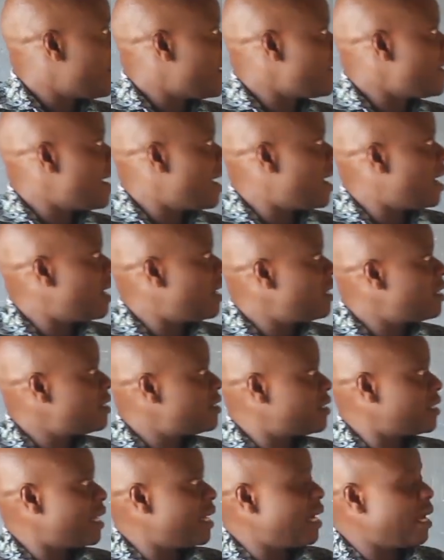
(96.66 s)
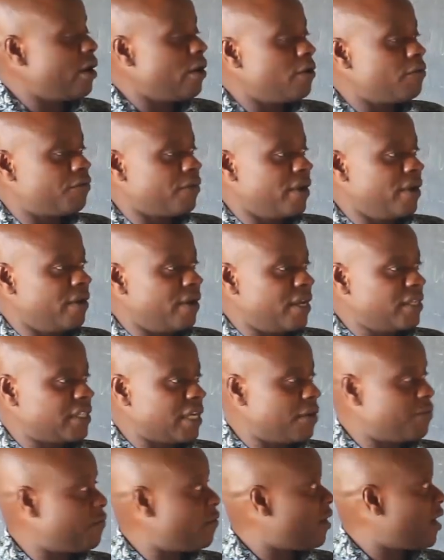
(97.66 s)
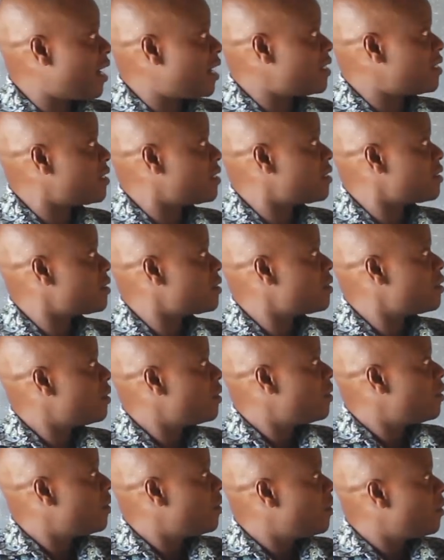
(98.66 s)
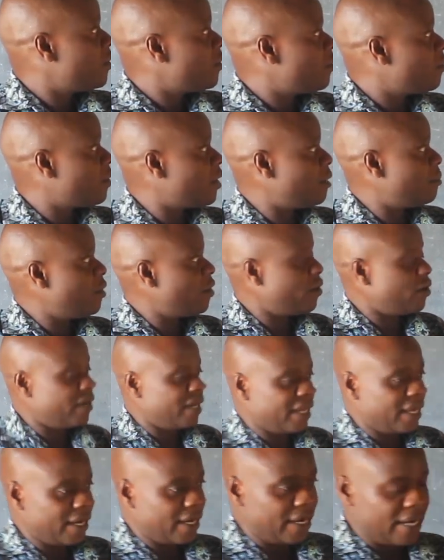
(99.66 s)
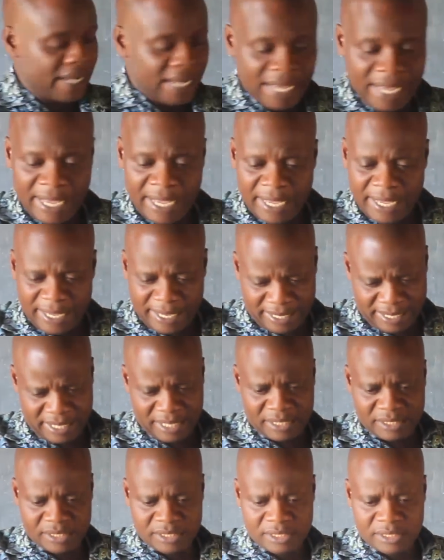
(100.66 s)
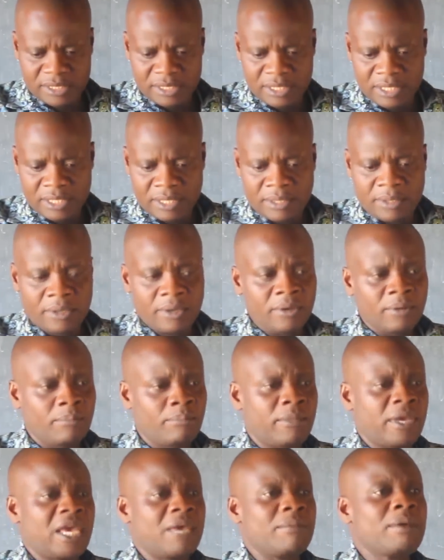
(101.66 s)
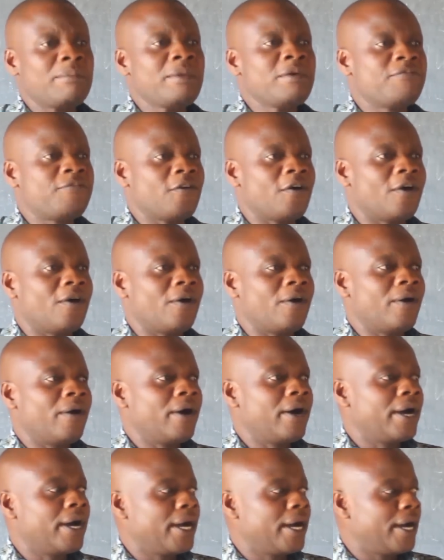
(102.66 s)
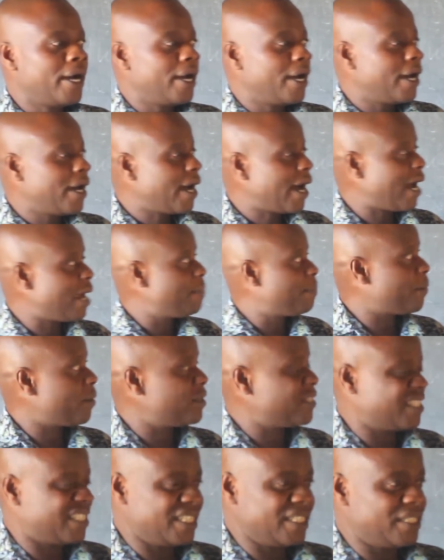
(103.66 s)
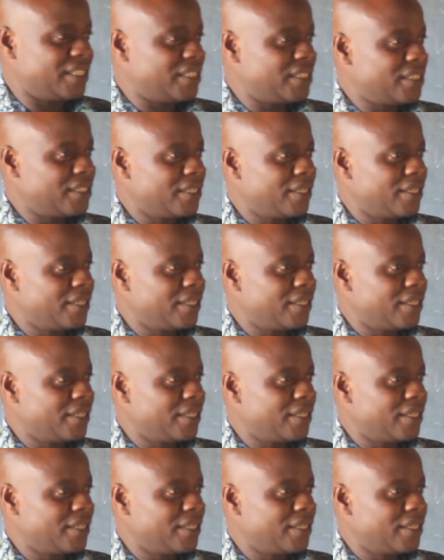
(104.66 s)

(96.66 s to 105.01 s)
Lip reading: major center of interest and focus will be on grade 8. Maybe before I proceed,